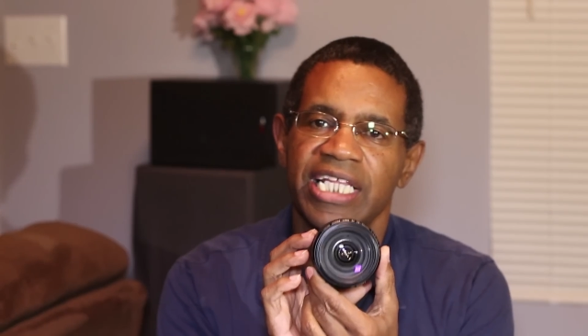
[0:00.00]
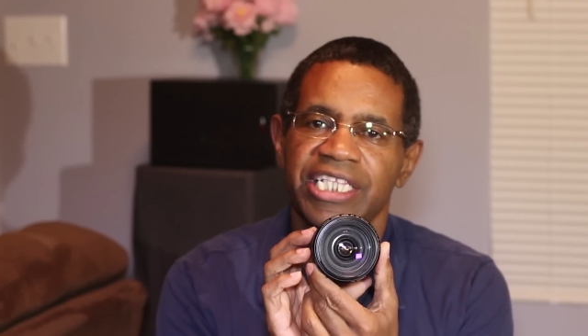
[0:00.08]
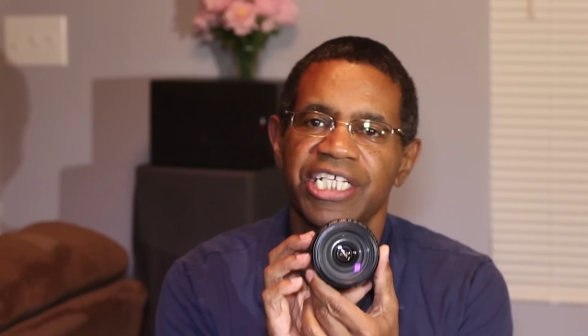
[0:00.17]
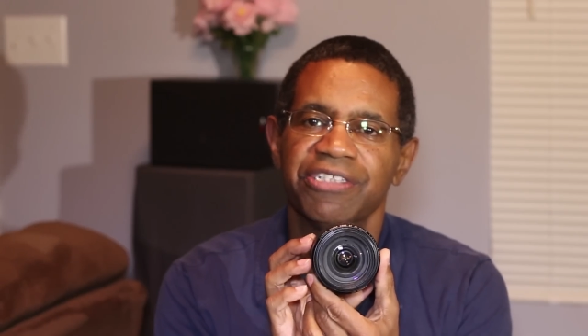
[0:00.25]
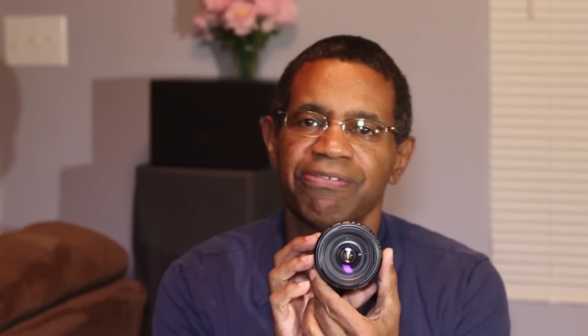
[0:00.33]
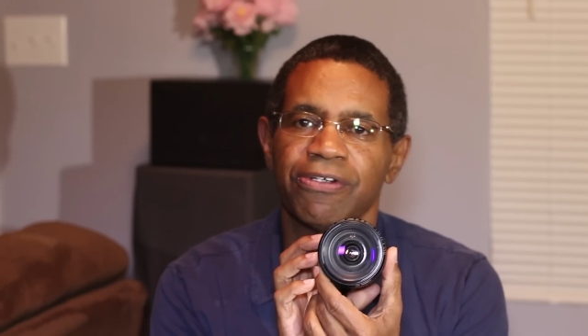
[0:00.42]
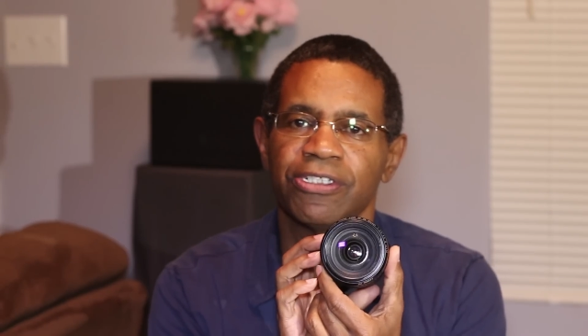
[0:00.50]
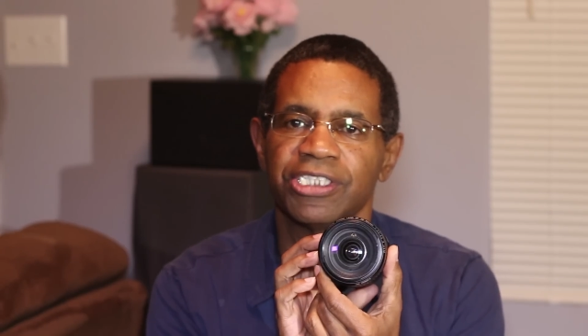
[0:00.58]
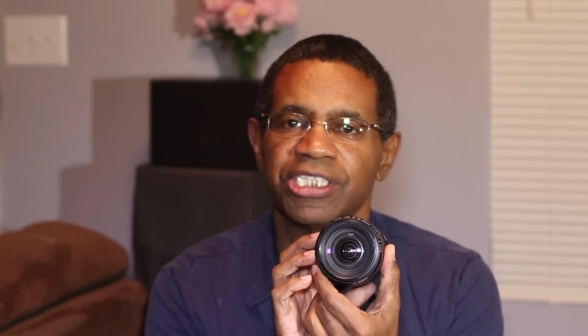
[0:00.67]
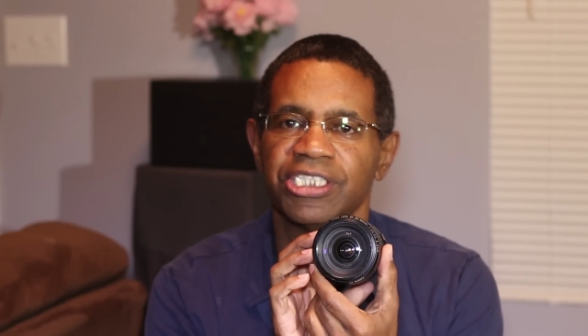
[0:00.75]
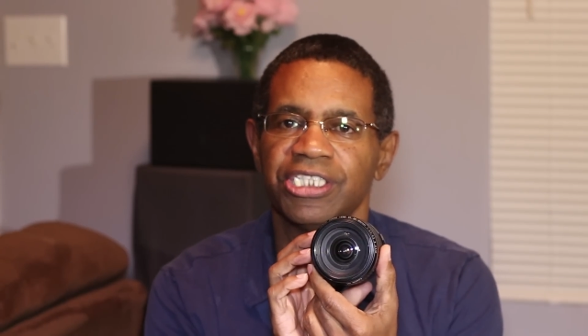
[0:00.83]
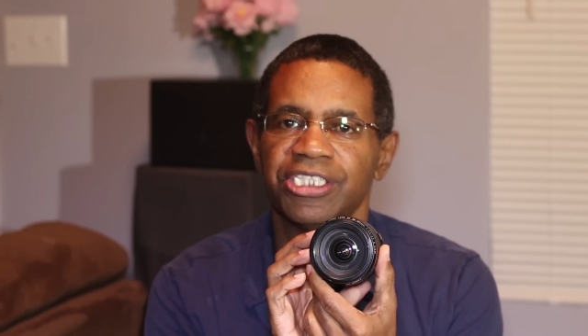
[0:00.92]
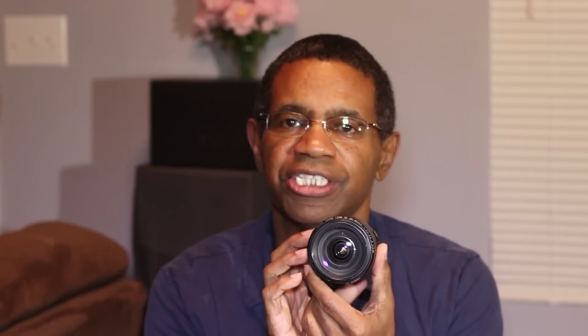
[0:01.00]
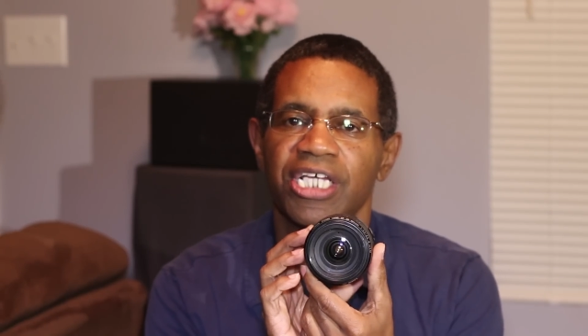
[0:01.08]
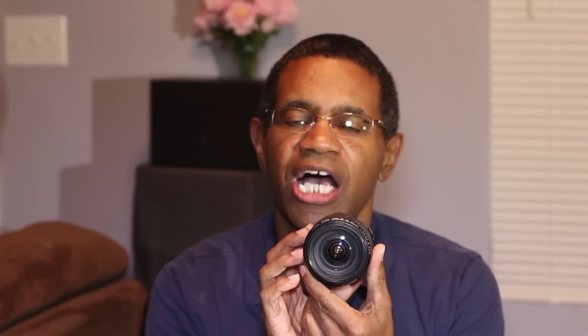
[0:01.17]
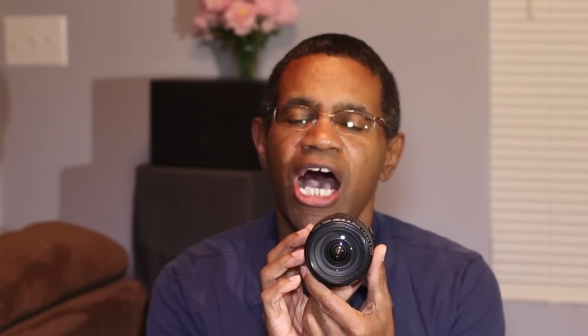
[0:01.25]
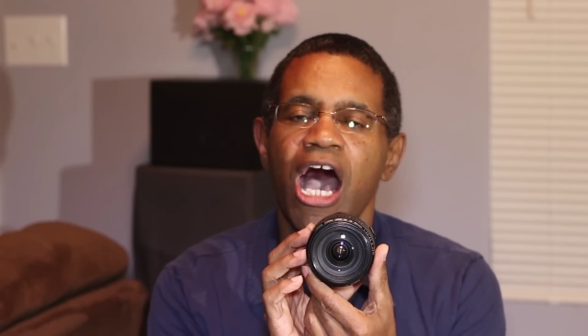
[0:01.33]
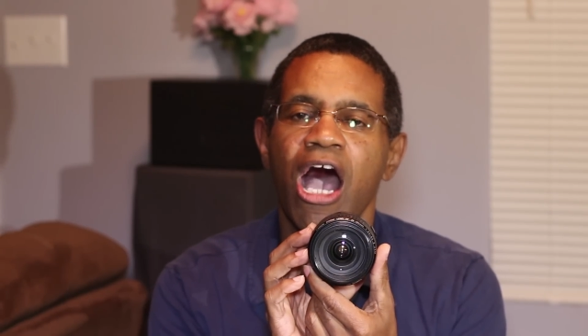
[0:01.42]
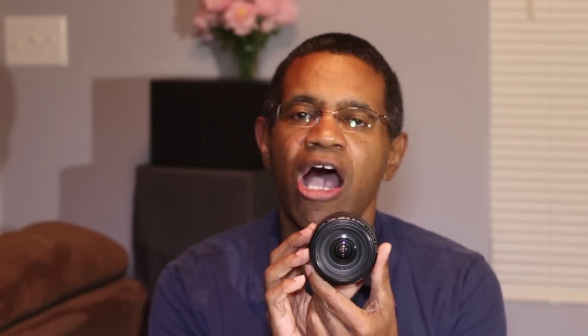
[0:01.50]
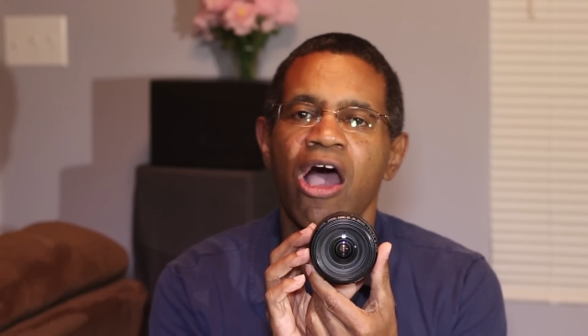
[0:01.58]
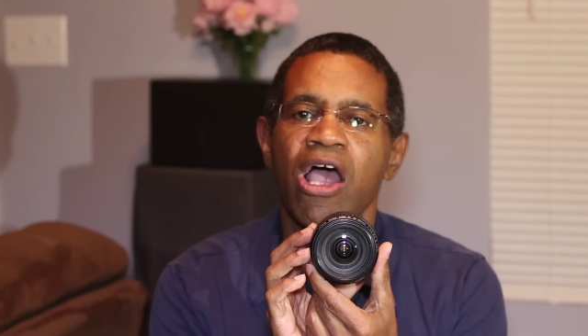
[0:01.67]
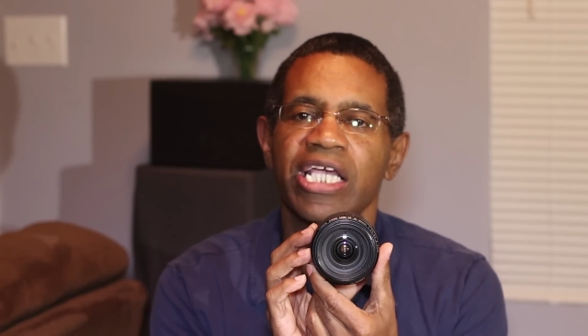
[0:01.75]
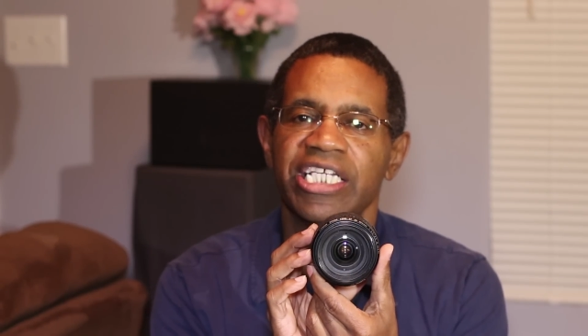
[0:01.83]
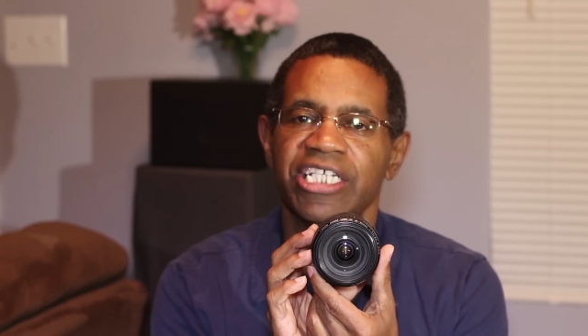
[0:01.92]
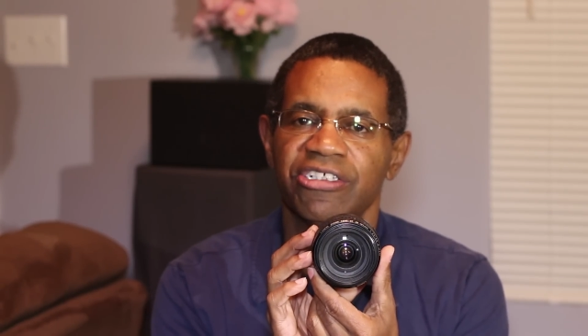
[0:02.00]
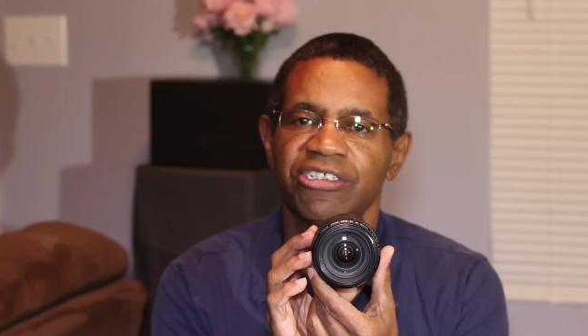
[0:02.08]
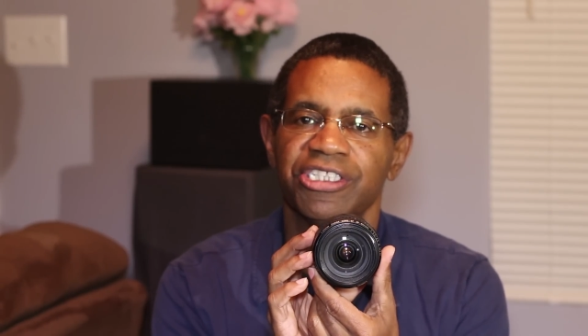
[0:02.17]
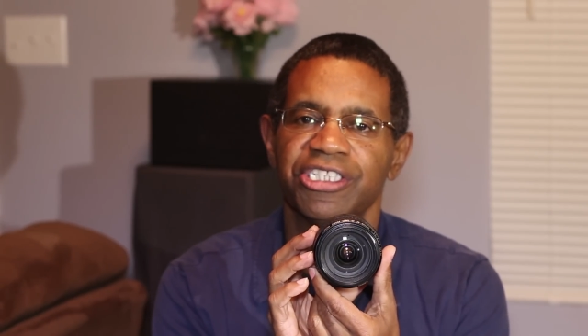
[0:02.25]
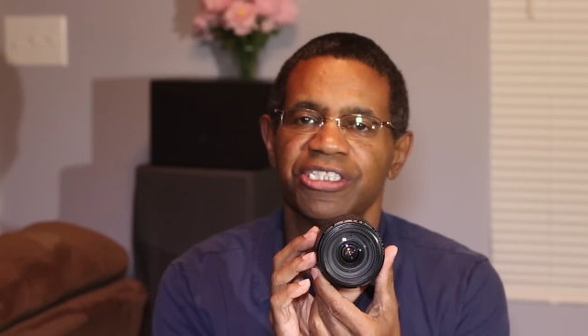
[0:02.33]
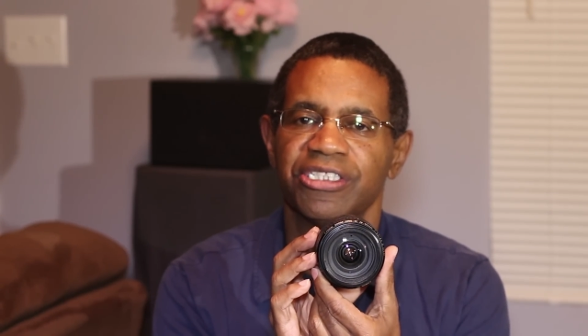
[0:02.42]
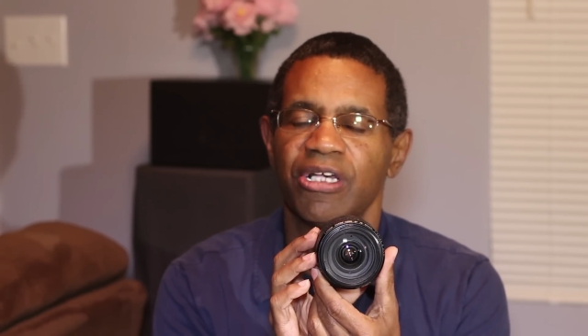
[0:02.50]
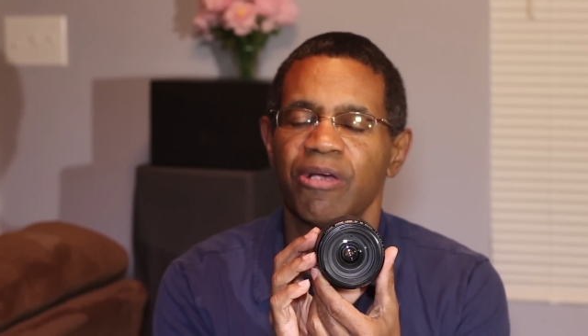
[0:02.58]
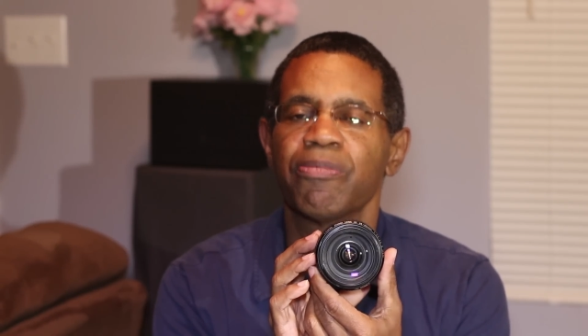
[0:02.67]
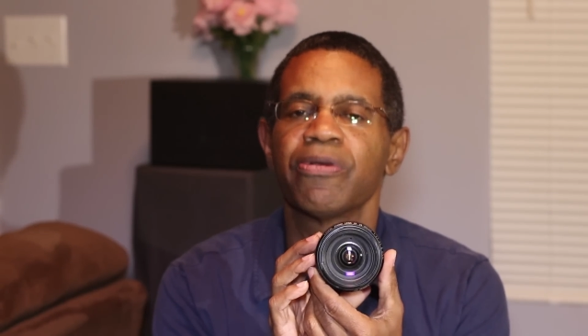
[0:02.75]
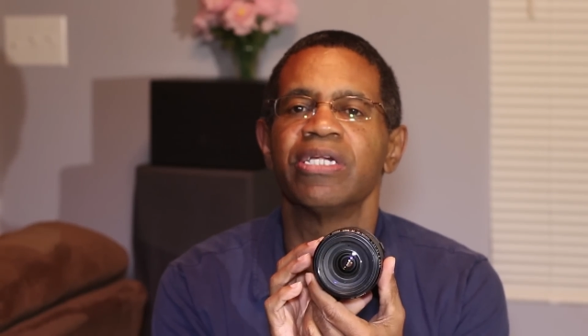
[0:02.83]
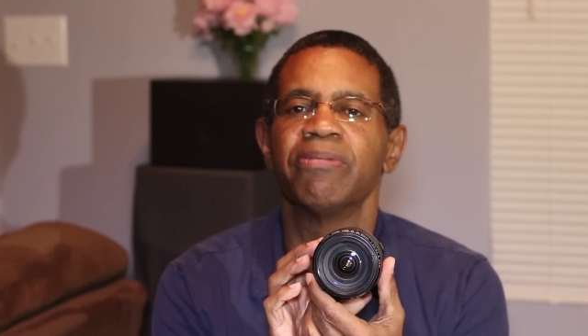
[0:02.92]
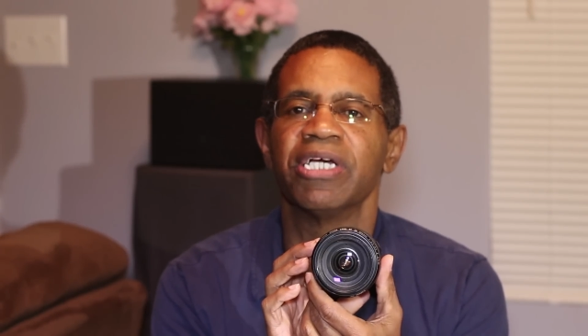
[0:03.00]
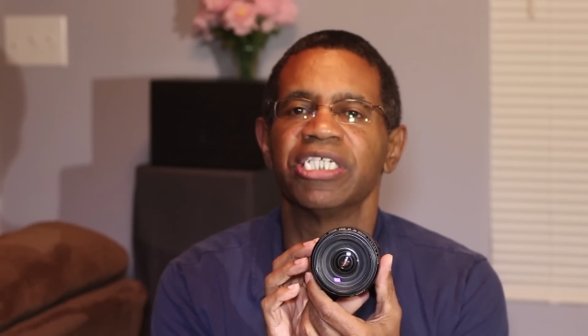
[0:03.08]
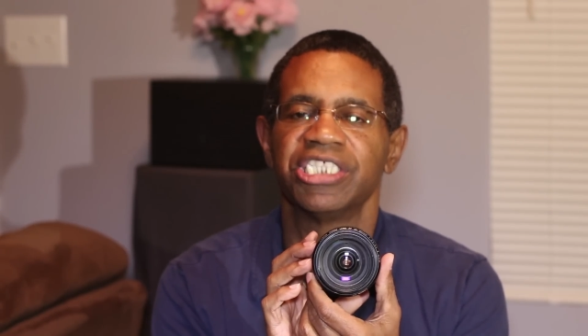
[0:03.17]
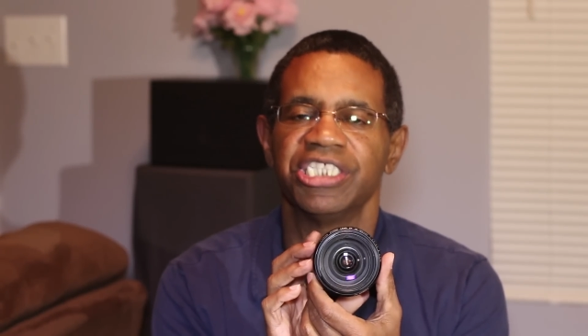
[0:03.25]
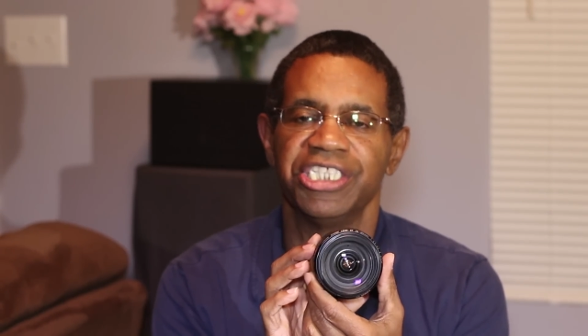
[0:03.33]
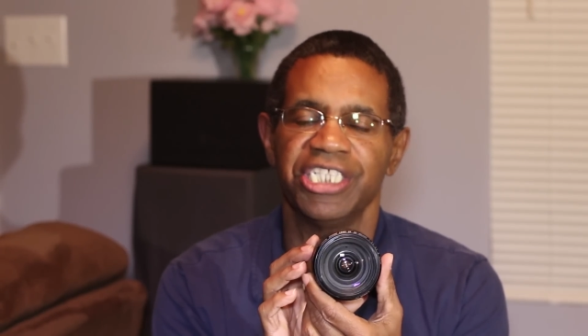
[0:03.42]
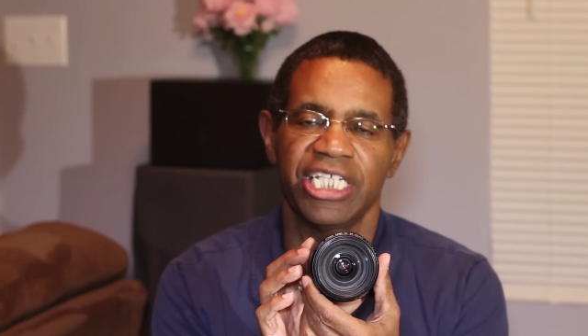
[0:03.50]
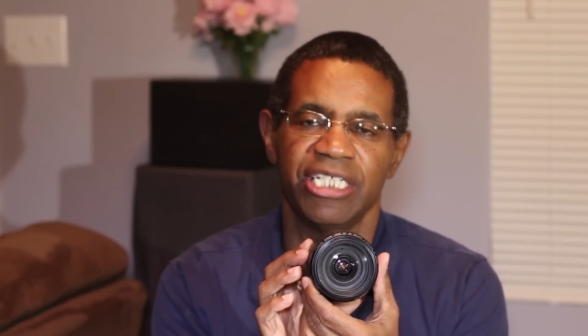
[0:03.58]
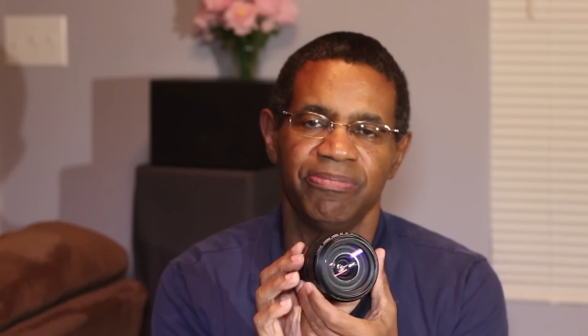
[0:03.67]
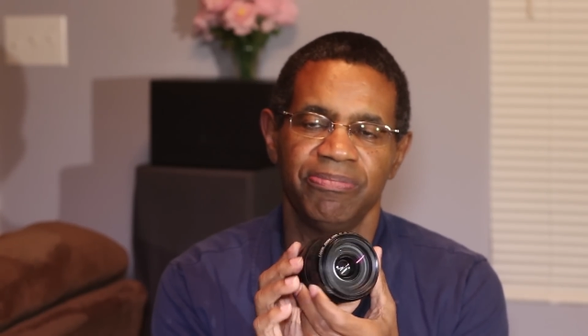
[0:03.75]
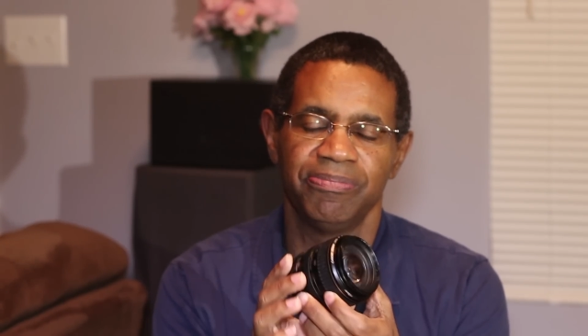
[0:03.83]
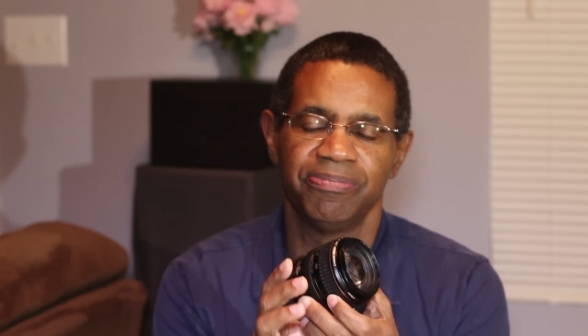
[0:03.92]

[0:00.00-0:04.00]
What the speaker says: and this version is pretty much the same.